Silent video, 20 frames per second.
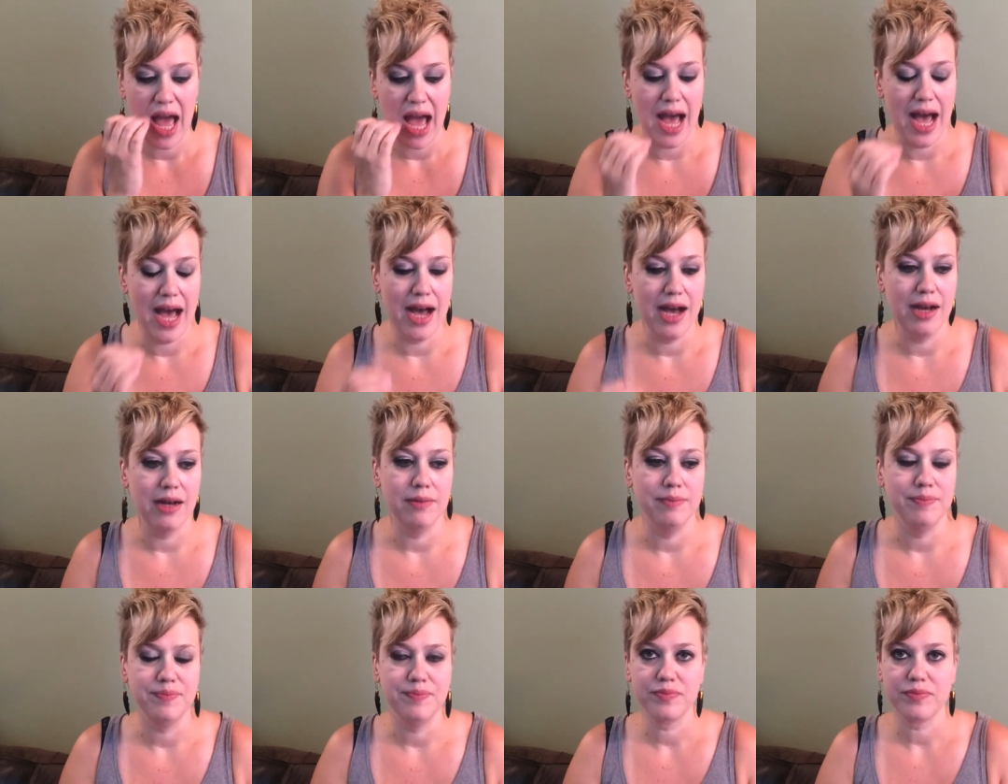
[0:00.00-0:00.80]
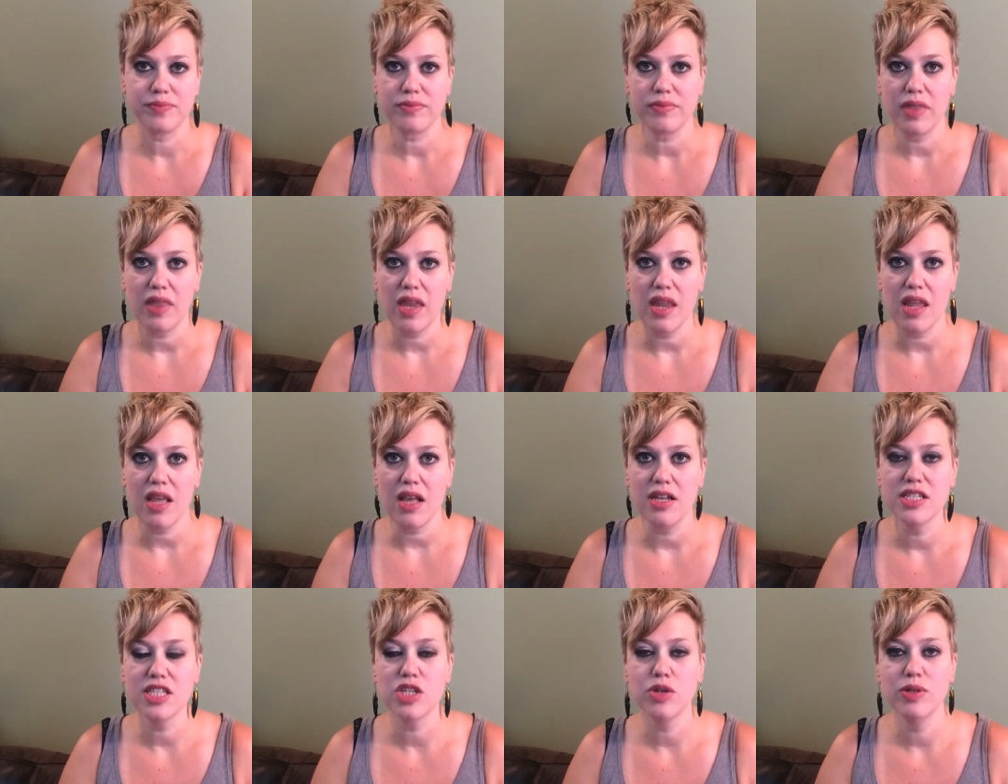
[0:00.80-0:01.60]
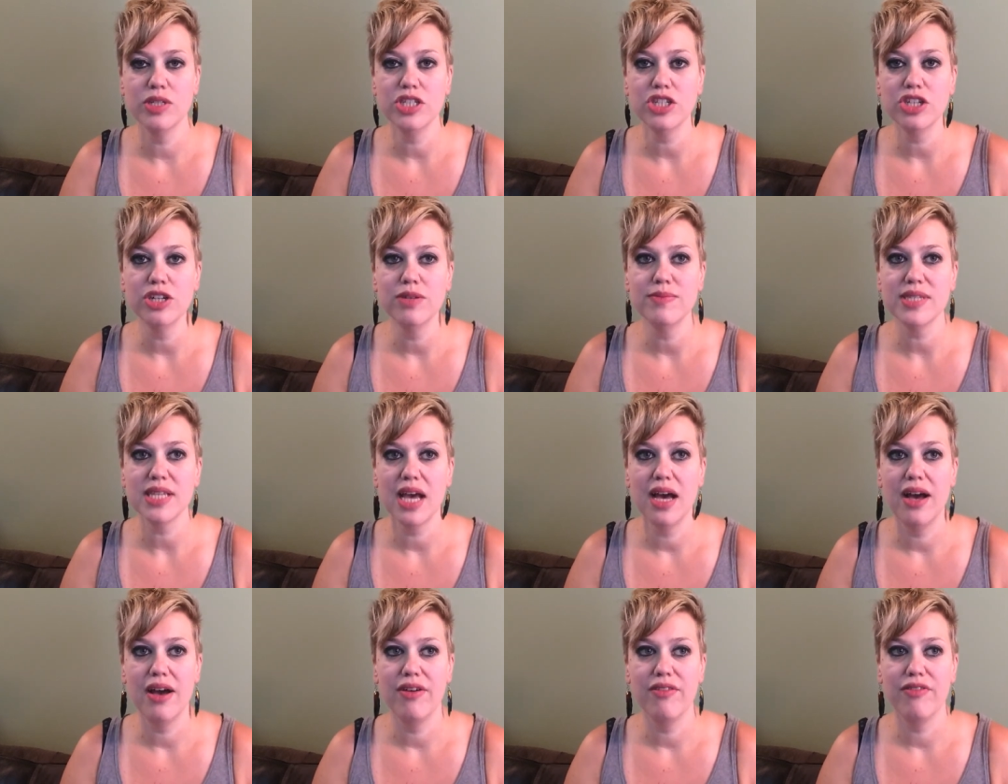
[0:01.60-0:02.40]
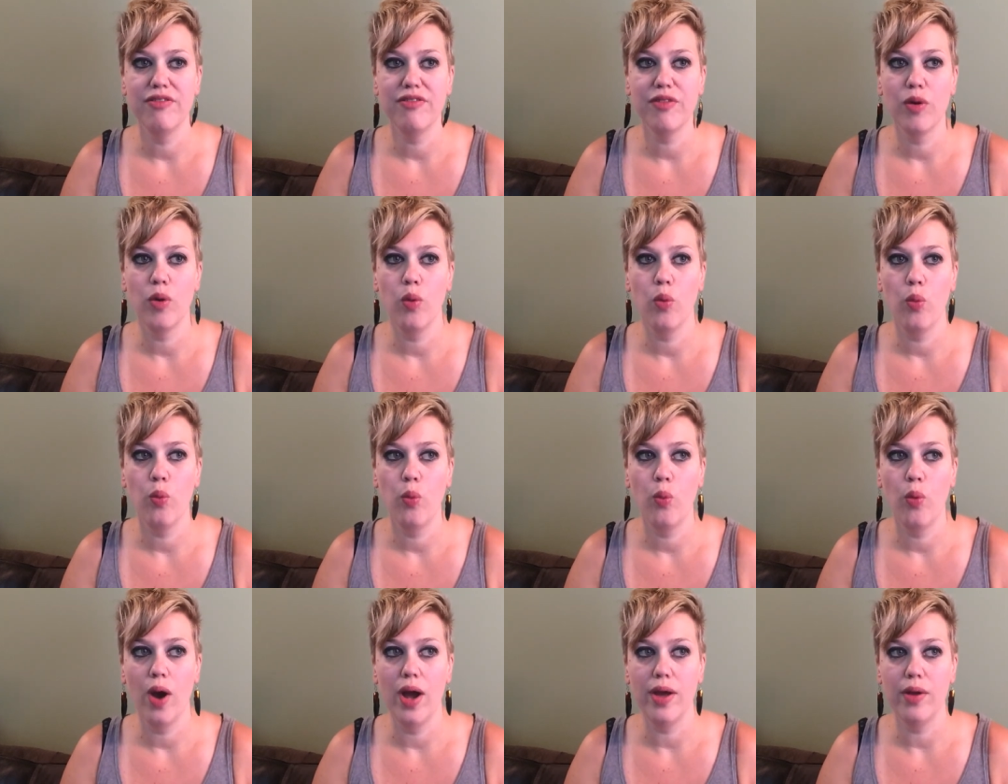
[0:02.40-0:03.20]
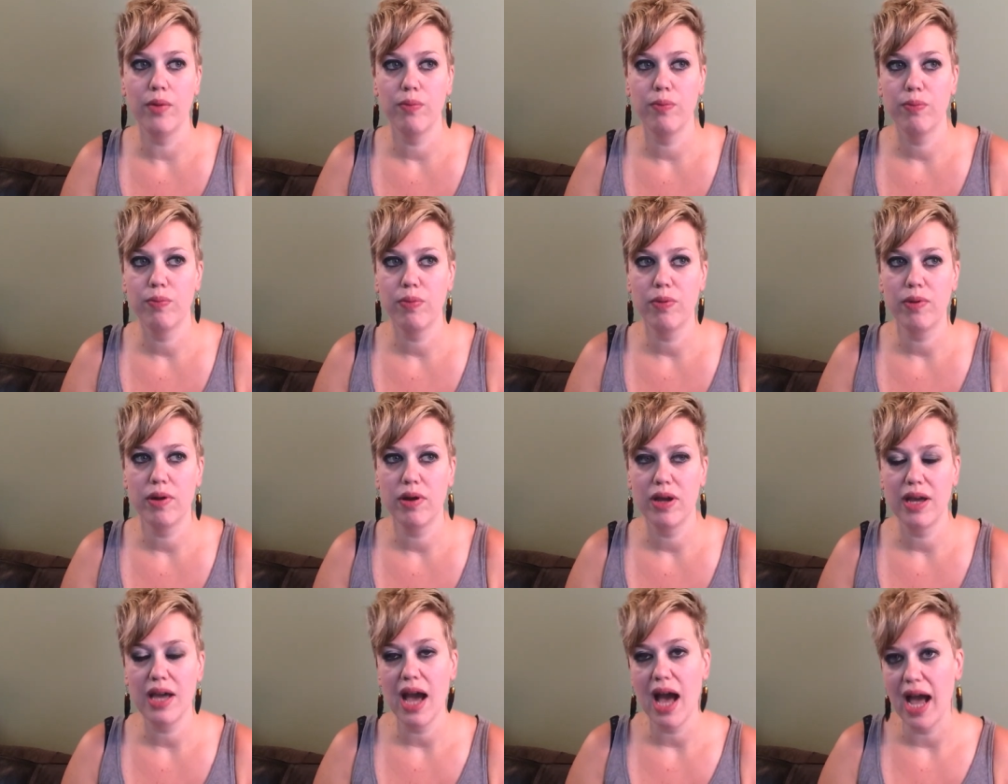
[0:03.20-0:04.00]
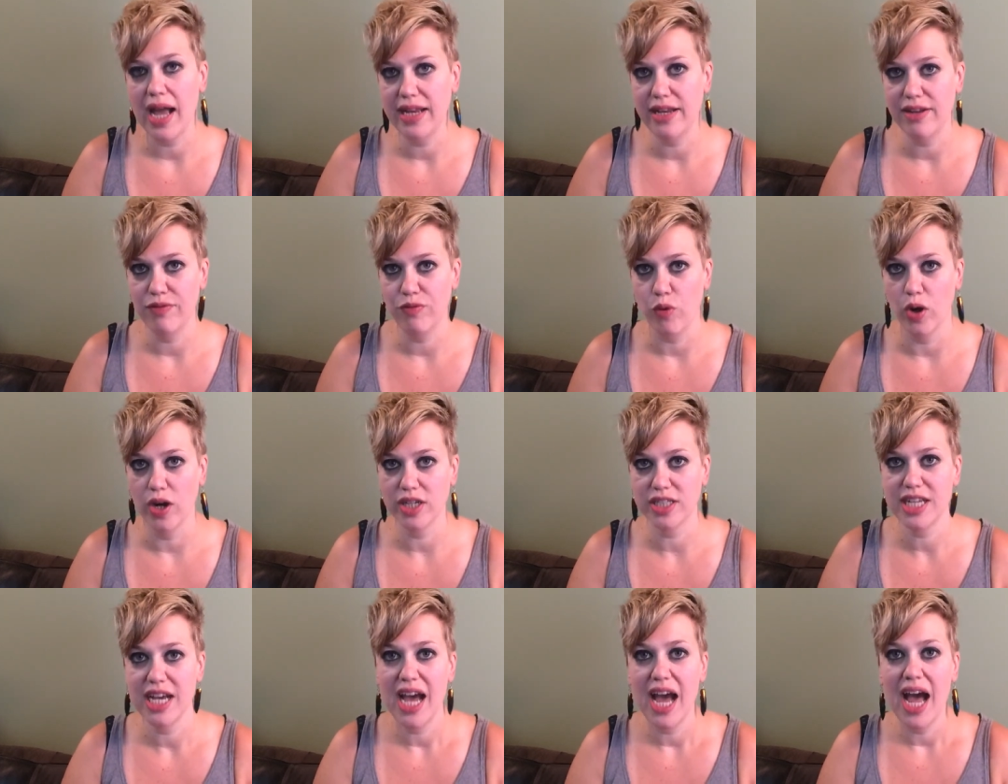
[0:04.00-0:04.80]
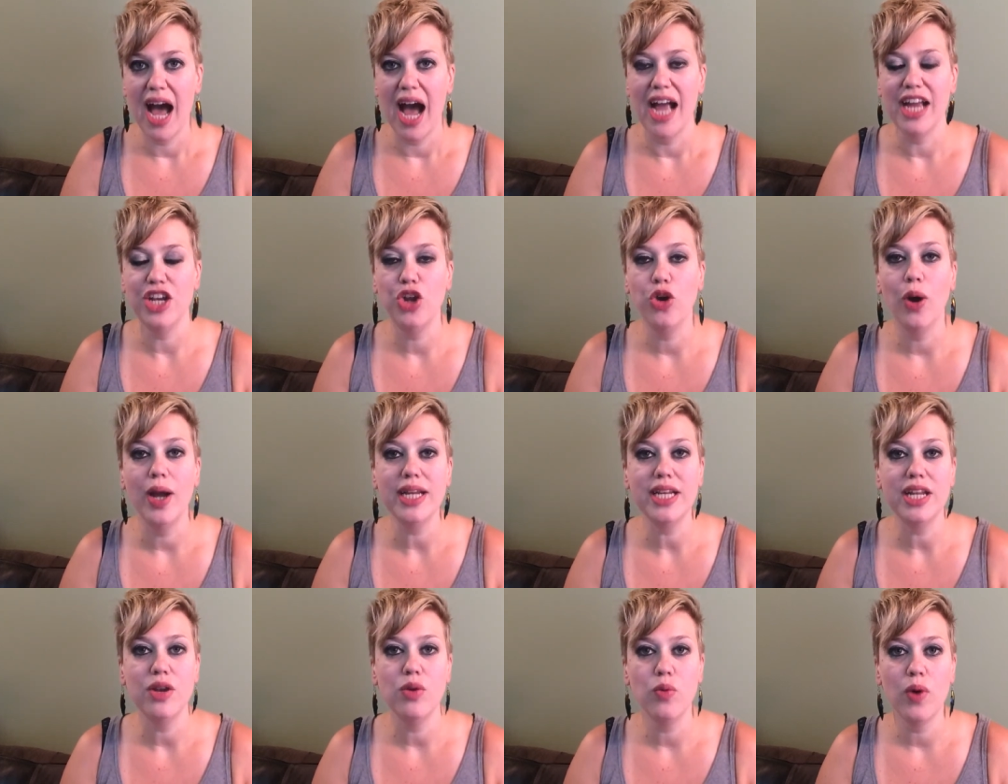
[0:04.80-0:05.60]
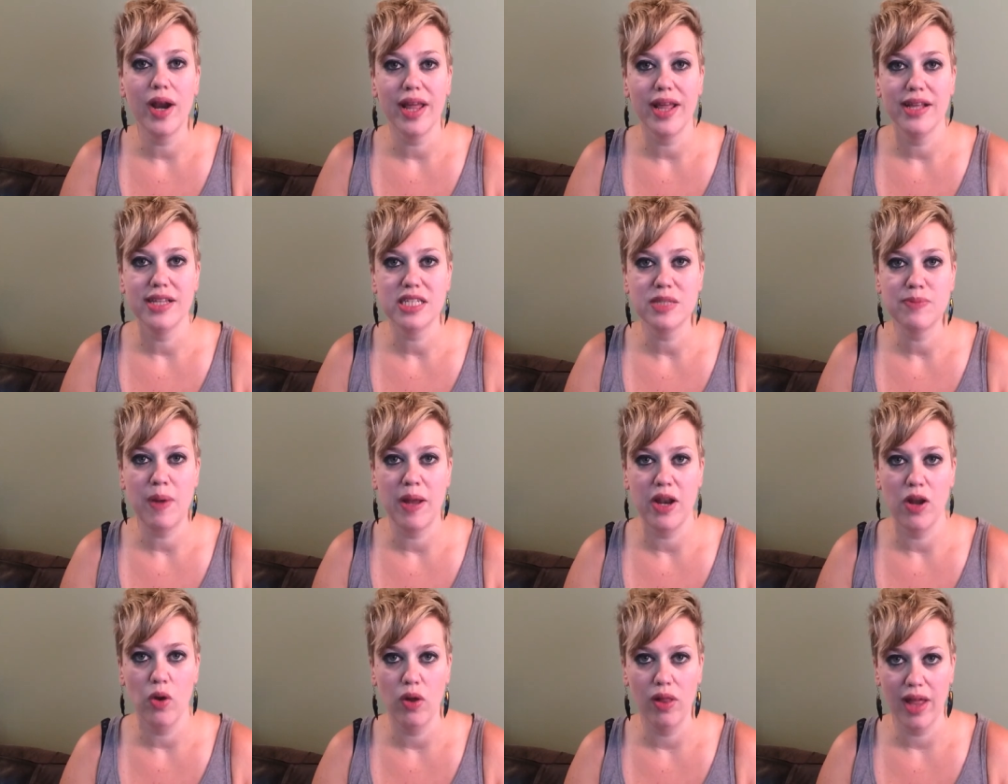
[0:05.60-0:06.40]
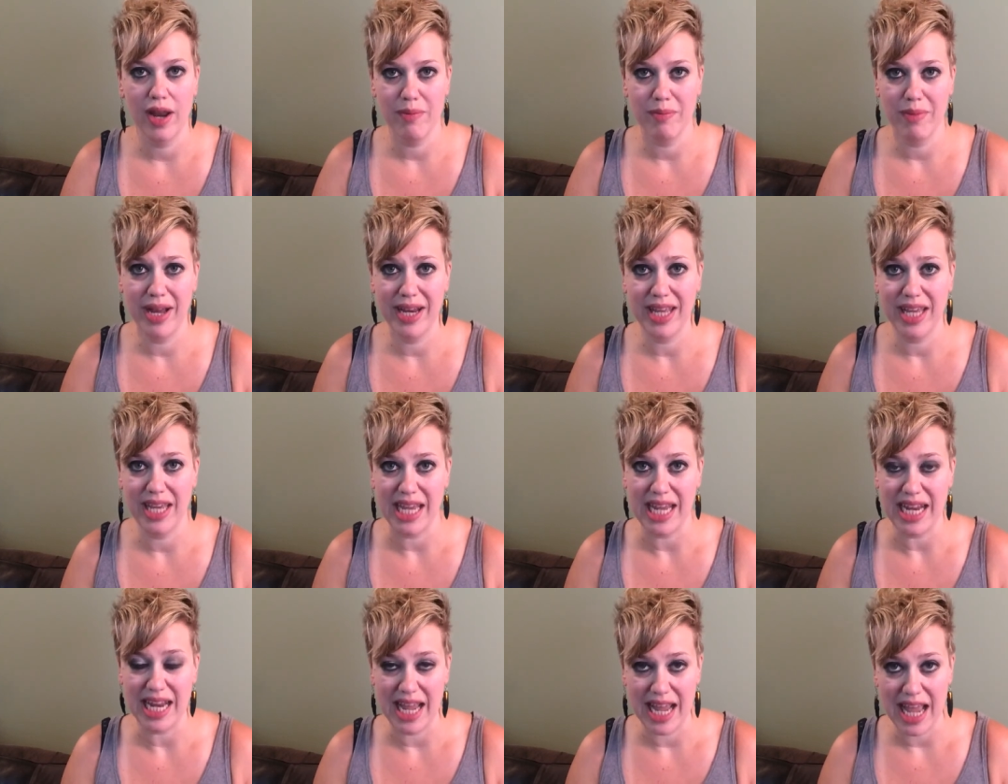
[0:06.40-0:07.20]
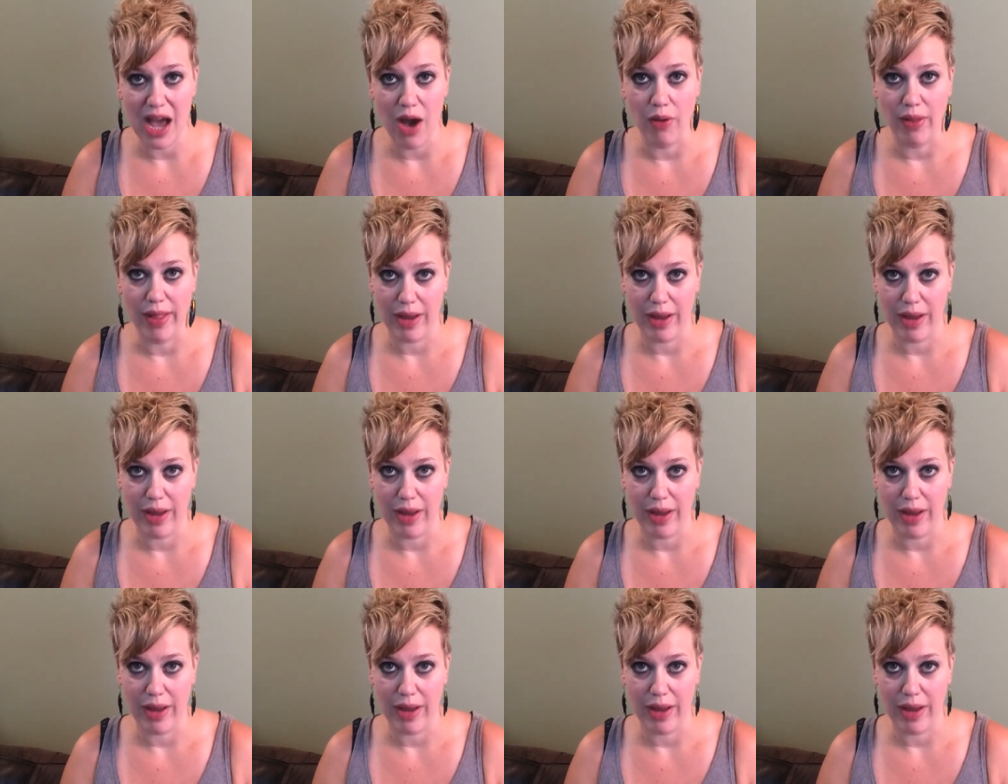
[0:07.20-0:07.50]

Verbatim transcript: um, so, in terms of what kind of worked, I knew I didn't want to spend a whole lot of money eating out.